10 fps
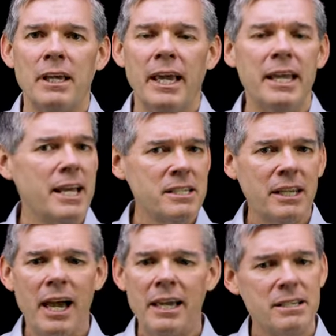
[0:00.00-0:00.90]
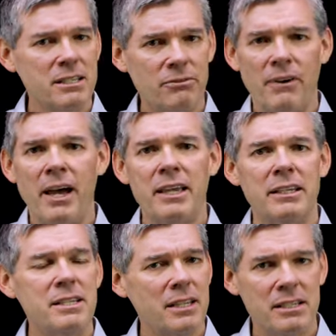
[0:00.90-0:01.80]
And Hezekiah is
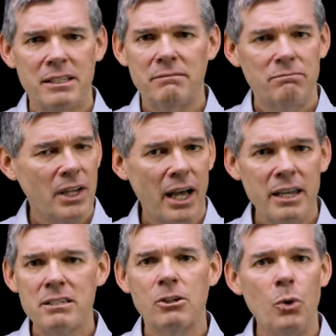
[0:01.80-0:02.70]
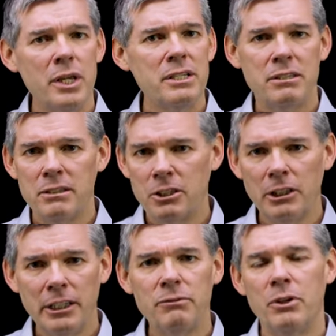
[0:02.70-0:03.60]
defiant. He says, God is going to
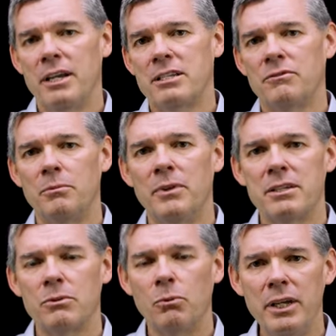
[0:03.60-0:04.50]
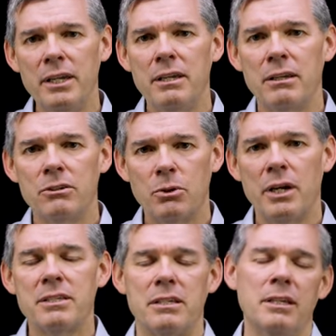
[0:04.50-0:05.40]
deliver us from this. We
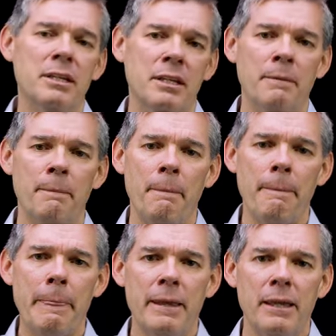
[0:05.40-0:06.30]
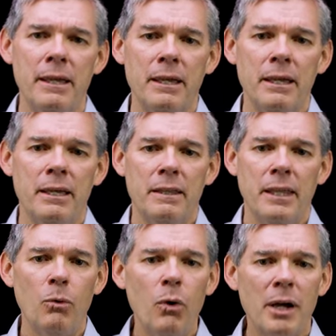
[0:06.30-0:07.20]
trust in him.
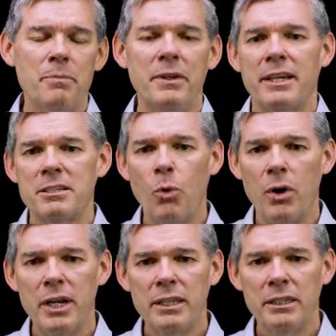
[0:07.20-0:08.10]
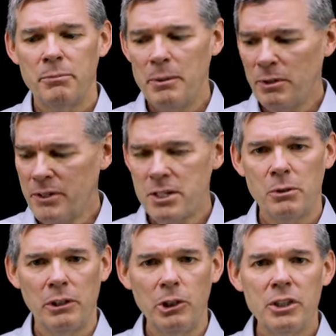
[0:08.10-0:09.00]
They woke up the next morning. The people of
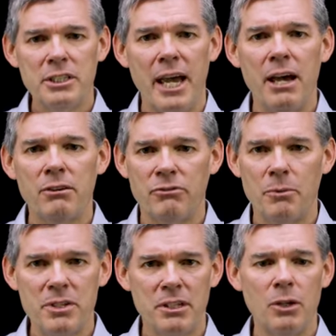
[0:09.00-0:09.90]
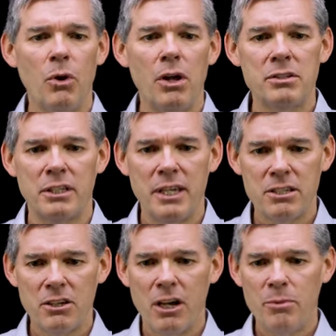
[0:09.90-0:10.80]
Israel looked out from the city walls and they
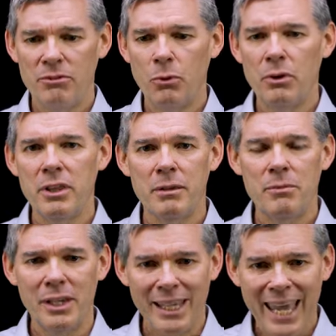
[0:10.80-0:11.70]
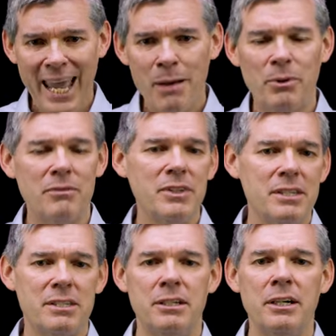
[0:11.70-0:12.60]
saw before them the camp of the
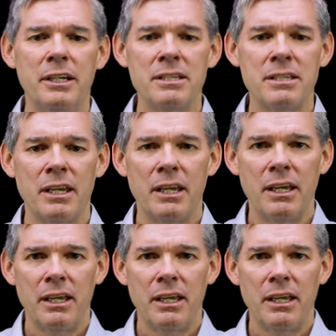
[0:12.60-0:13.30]
Assyrians,